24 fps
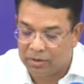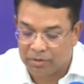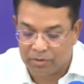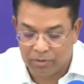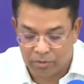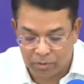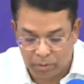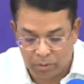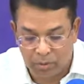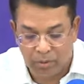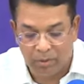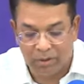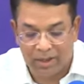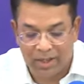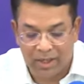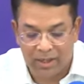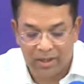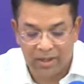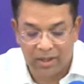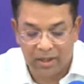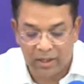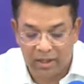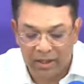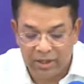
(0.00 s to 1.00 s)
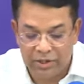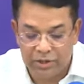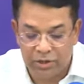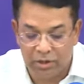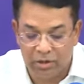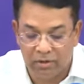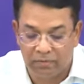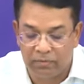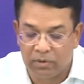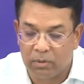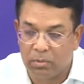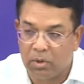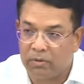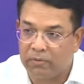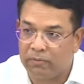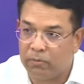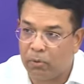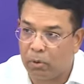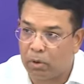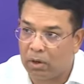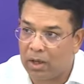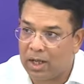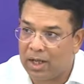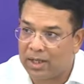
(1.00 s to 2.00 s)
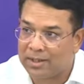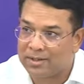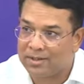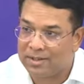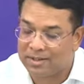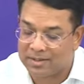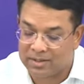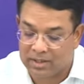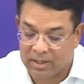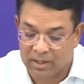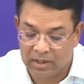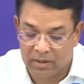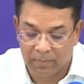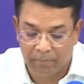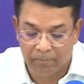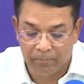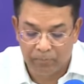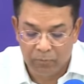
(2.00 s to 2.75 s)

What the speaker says: So net addition of about 4 lakhs is there.